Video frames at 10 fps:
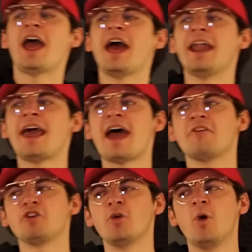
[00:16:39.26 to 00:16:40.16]
and
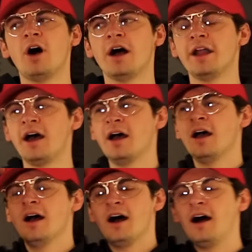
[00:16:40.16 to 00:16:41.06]
everyone...
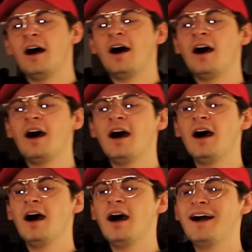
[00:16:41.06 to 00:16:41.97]

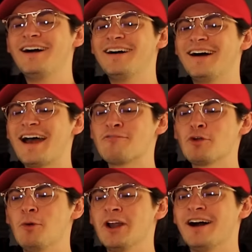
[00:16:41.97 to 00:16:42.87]
Uh, uh,
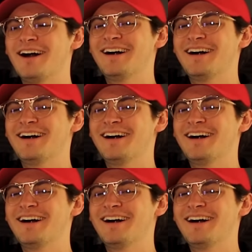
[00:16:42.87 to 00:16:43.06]
everyone, uh.